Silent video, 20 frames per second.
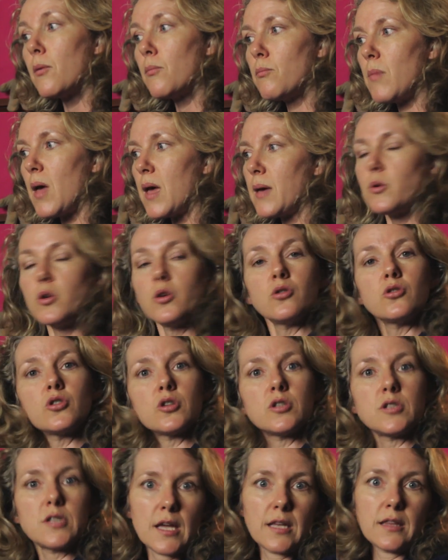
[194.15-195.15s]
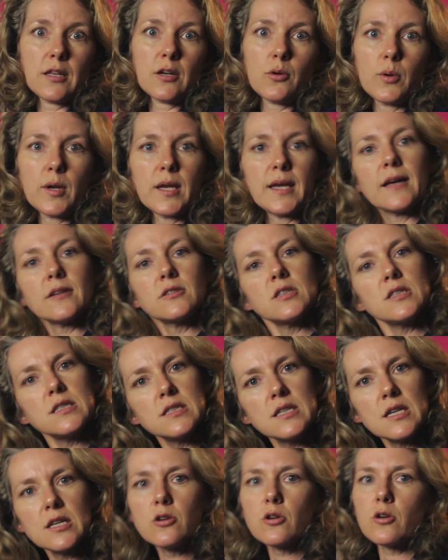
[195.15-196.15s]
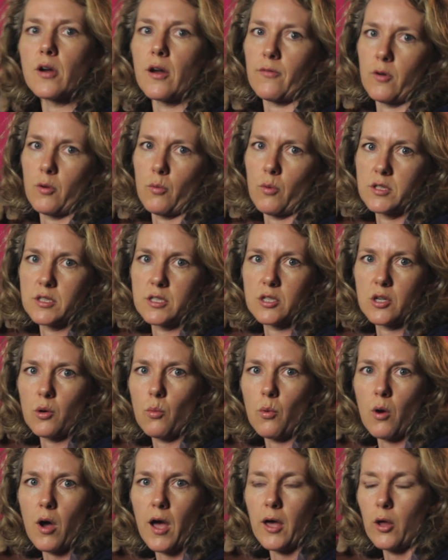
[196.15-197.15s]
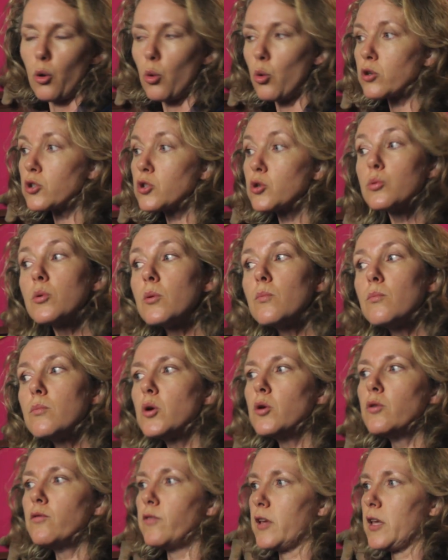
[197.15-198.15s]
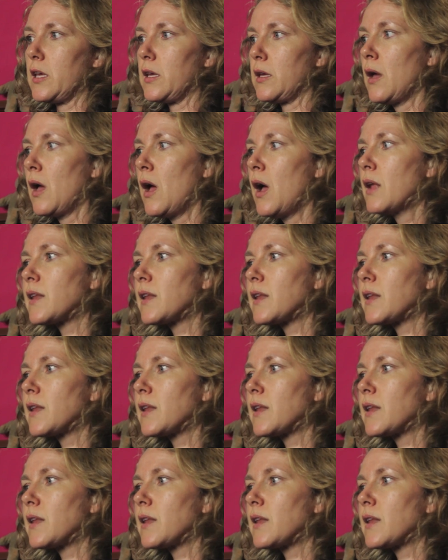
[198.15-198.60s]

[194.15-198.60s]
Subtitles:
maybe you should take the queen out to dinner every once in a while, or to a movie.